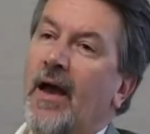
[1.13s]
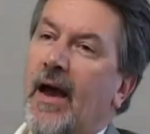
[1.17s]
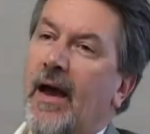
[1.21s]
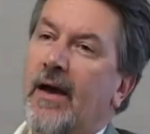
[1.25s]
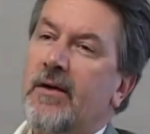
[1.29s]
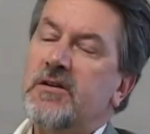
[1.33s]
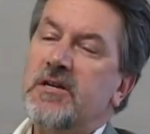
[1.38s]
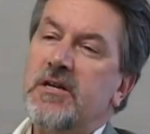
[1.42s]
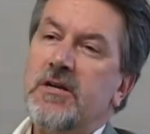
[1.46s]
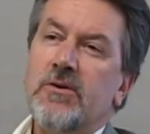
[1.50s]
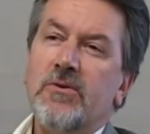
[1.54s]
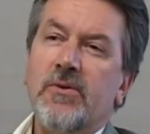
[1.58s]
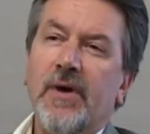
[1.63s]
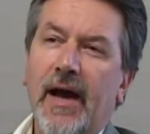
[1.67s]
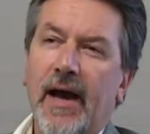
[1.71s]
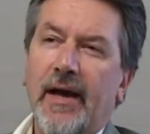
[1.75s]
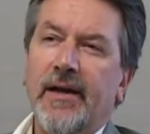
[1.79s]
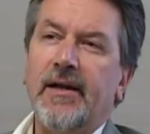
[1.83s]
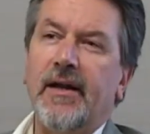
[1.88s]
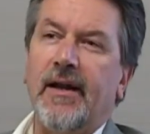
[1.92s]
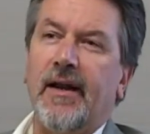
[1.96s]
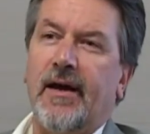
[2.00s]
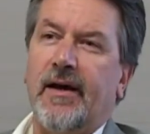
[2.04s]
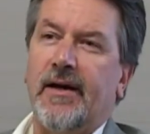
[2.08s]
How do you
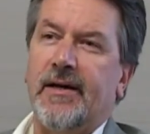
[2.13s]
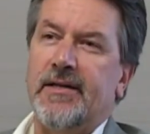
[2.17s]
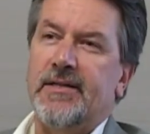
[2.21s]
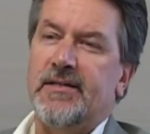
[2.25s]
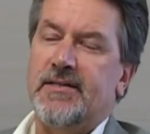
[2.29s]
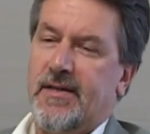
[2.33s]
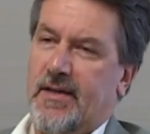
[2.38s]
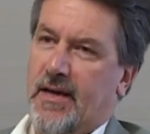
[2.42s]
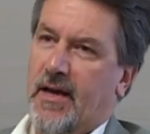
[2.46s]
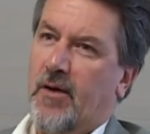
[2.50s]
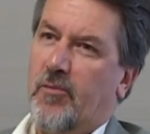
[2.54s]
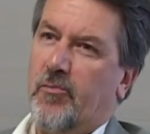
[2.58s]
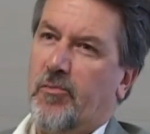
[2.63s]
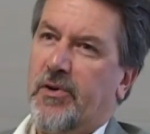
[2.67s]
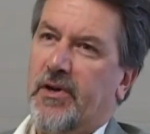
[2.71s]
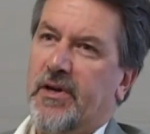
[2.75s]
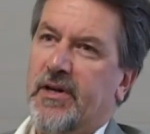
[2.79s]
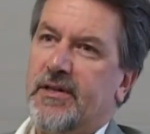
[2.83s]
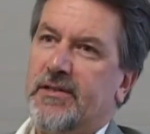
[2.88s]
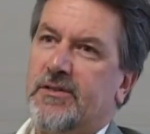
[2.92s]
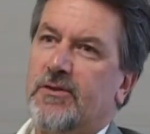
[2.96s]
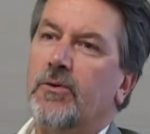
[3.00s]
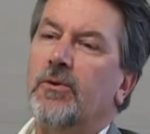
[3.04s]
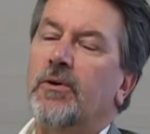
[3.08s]
analyse a
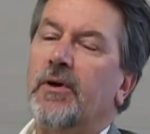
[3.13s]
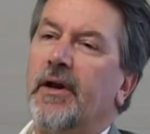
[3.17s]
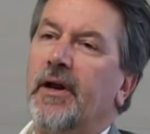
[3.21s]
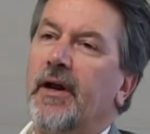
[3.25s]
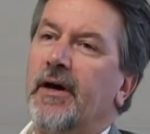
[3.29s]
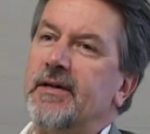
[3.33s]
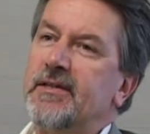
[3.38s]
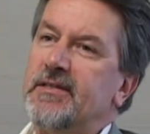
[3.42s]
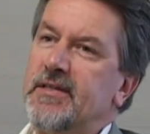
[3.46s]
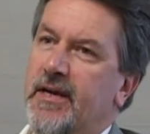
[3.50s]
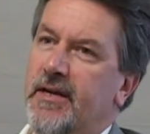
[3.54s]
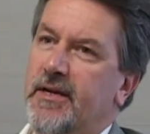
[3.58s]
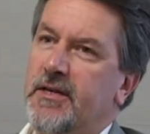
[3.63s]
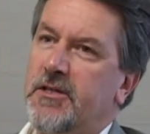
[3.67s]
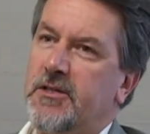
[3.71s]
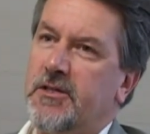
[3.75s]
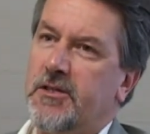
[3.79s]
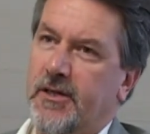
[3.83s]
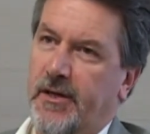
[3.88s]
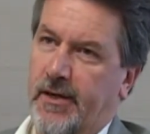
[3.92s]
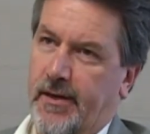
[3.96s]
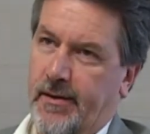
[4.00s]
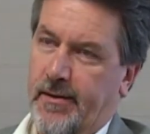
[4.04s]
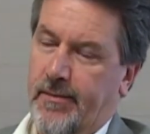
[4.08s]
company's
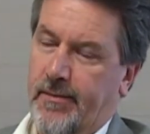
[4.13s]
organisation?